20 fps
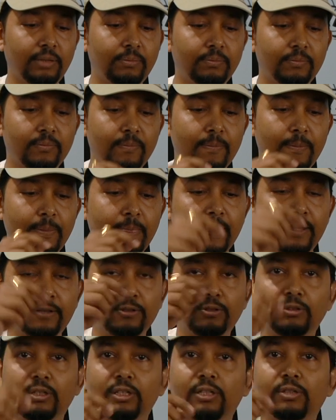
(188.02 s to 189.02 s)
type
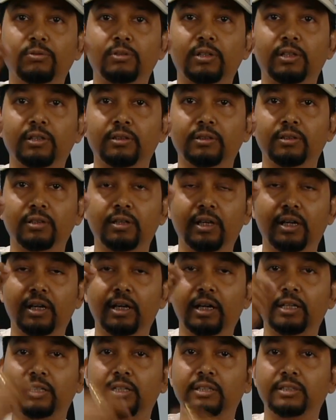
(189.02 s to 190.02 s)
so that you can
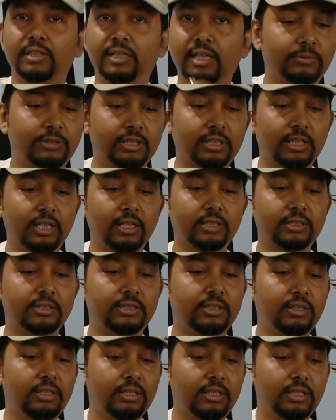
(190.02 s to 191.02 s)
attach Samsung
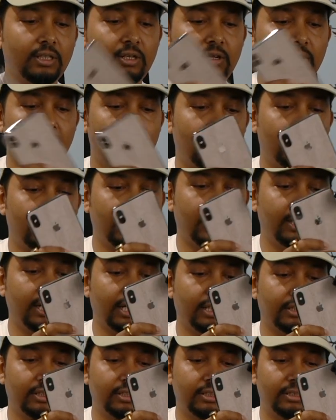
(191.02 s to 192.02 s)
Galaxy or
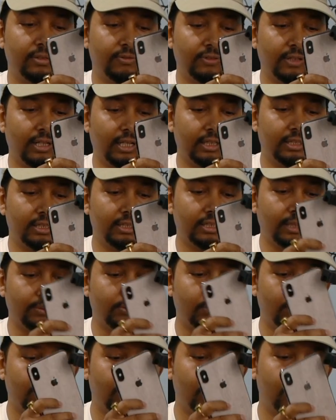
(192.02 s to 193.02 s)
any other
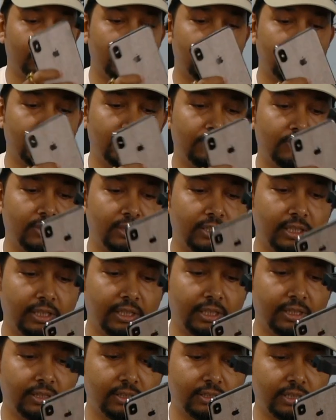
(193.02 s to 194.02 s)
types of phone. There are different
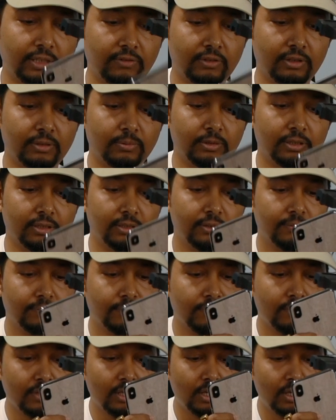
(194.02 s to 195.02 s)
connectors available.
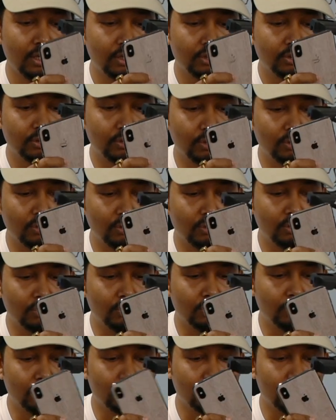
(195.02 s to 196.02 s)

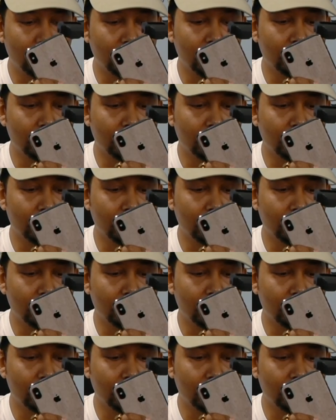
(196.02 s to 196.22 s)
So